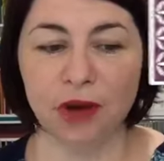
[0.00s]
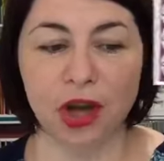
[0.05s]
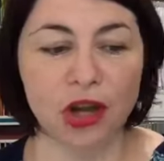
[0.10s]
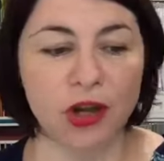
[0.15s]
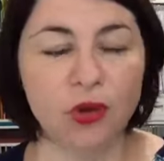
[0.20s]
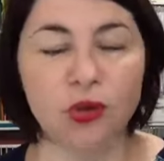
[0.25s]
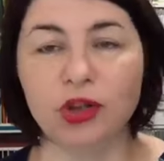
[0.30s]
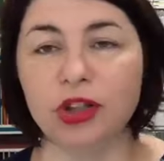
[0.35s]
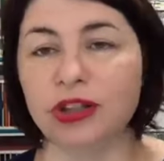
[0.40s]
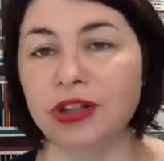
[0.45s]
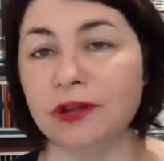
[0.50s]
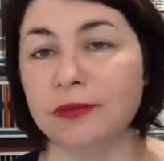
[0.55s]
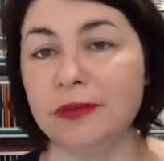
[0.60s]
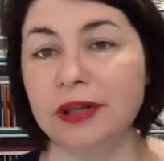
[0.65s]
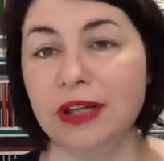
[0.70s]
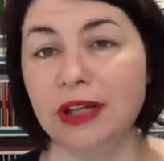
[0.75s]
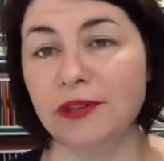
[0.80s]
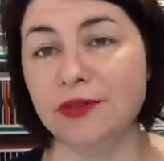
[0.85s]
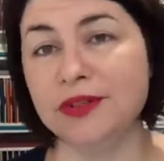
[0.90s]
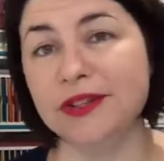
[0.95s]
I ordered them
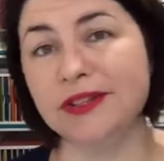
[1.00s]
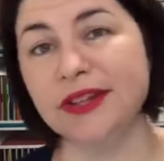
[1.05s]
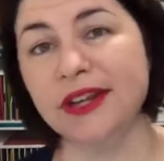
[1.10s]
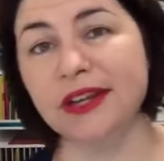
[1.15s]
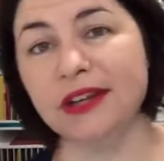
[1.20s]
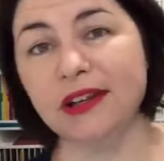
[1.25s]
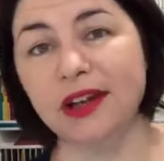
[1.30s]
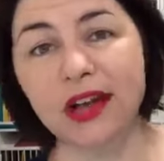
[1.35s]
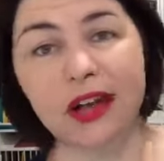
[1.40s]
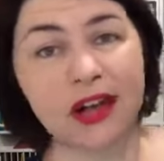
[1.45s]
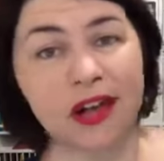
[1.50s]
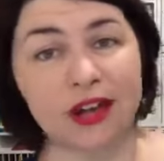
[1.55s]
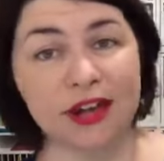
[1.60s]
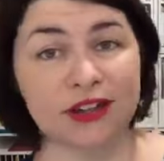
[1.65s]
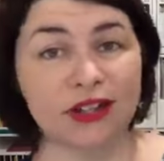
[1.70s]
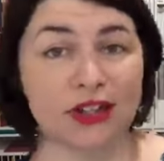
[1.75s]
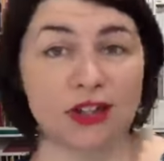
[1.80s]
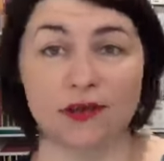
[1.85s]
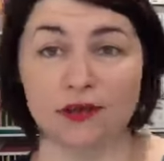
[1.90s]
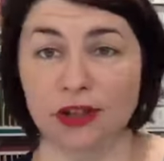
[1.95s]
and I was like, ah,
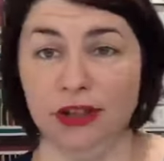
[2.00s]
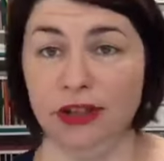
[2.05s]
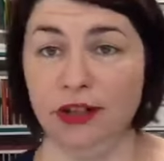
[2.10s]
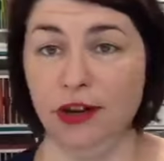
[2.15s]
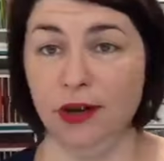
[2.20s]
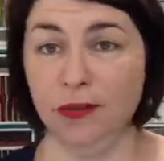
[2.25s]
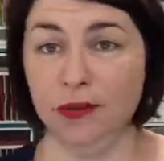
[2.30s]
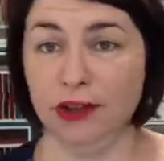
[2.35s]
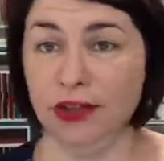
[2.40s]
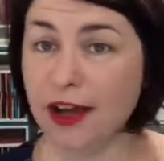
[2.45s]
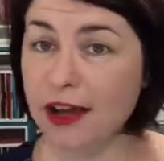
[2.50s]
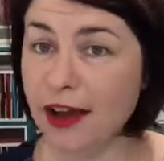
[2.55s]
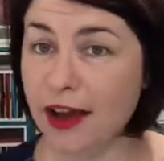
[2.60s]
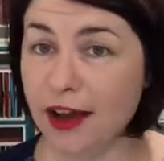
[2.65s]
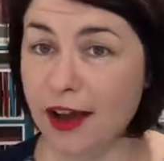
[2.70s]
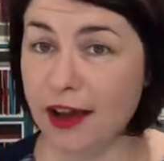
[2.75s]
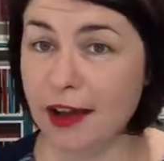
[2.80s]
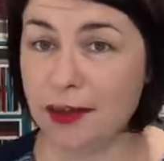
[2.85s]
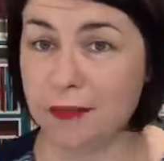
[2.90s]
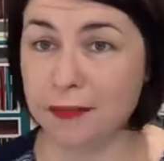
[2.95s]
I don't really know what they
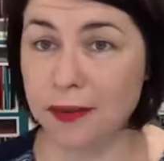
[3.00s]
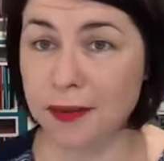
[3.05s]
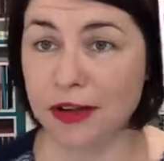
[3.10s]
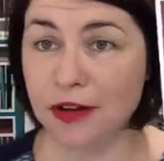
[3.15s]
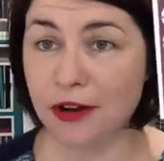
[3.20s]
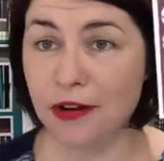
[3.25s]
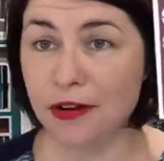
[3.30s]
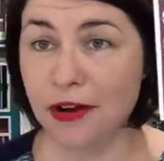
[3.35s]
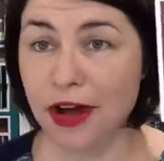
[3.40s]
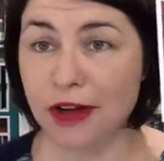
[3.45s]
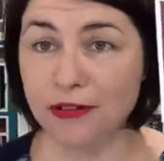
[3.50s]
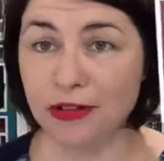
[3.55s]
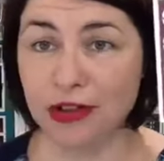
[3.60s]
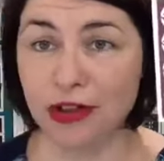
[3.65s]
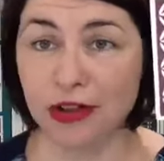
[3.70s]
are, but I'll have a